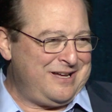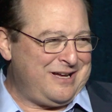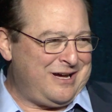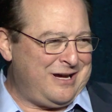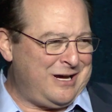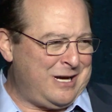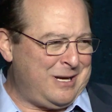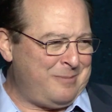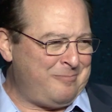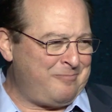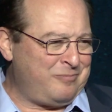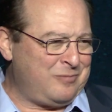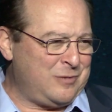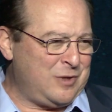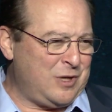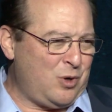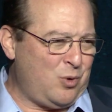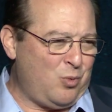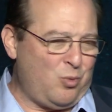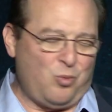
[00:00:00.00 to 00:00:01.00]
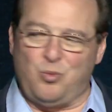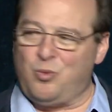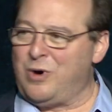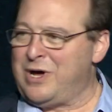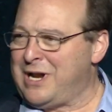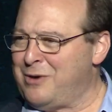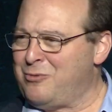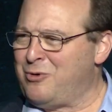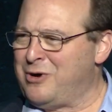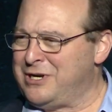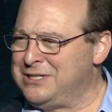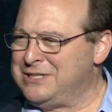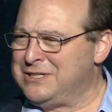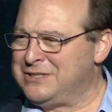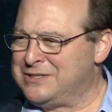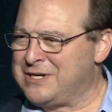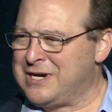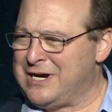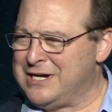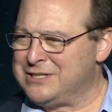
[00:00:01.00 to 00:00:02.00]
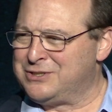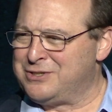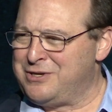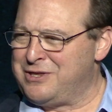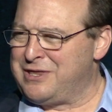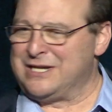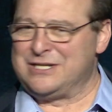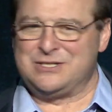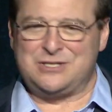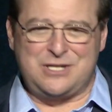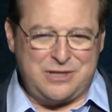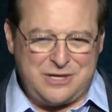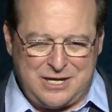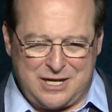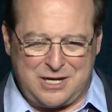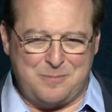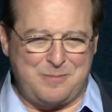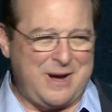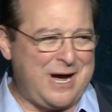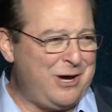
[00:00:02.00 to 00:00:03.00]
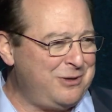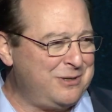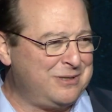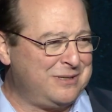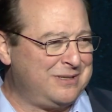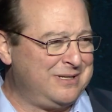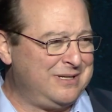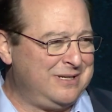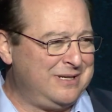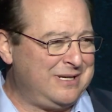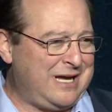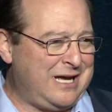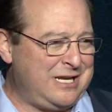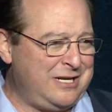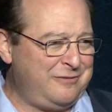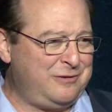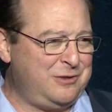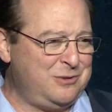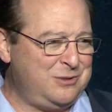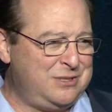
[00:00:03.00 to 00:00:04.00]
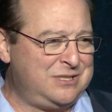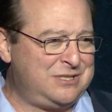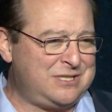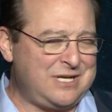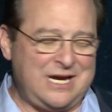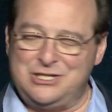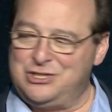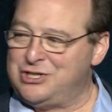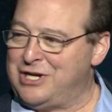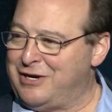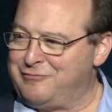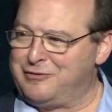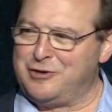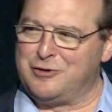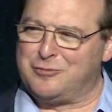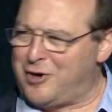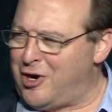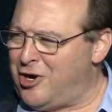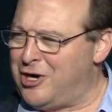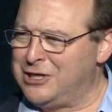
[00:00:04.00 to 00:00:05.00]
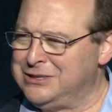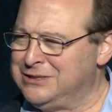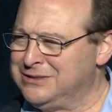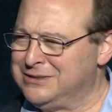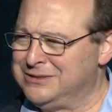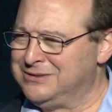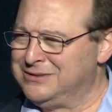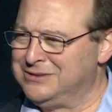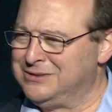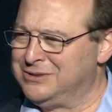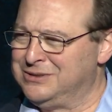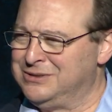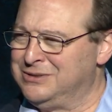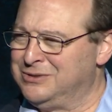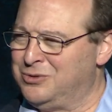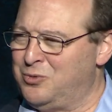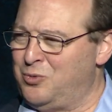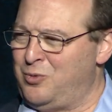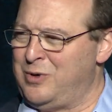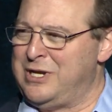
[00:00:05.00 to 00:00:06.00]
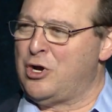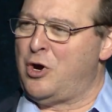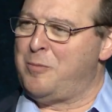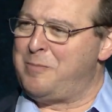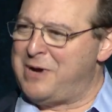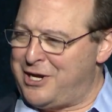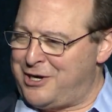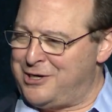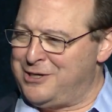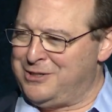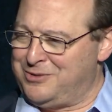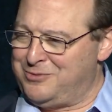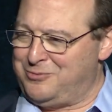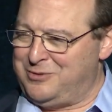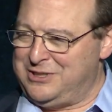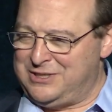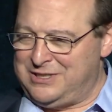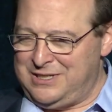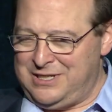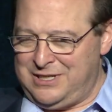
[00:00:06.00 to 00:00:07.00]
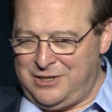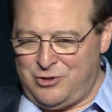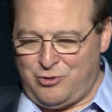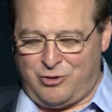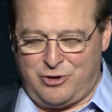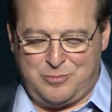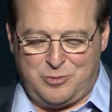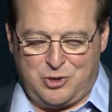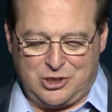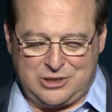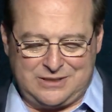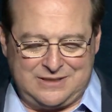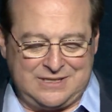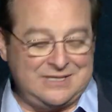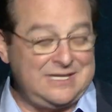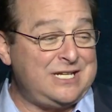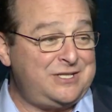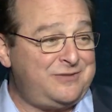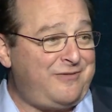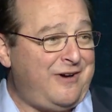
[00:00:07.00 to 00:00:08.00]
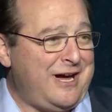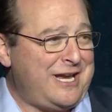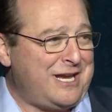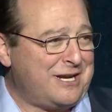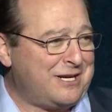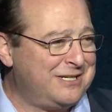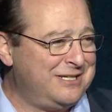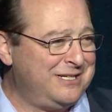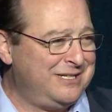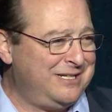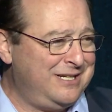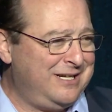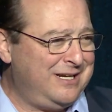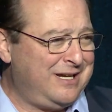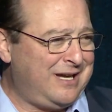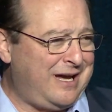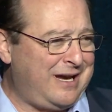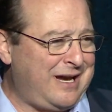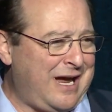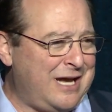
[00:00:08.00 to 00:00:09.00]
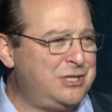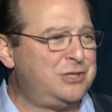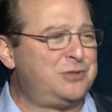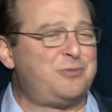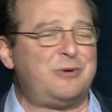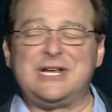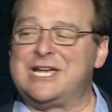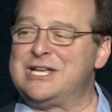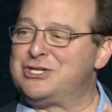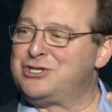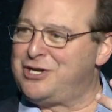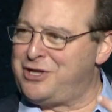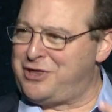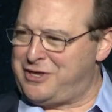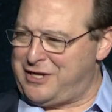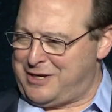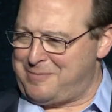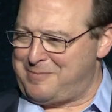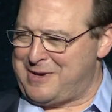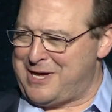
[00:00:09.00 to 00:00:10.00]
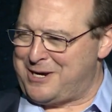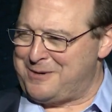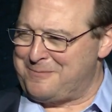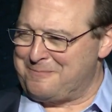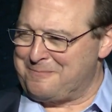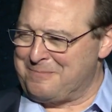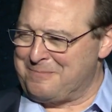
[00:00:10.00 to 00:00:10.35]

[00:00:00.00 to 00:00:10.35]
Um, what I want to discuss are things to think about. And if you decide, Jeff, you're wrong, we know better, we see the order book, then that's fine. I, I just want to get you to think about it.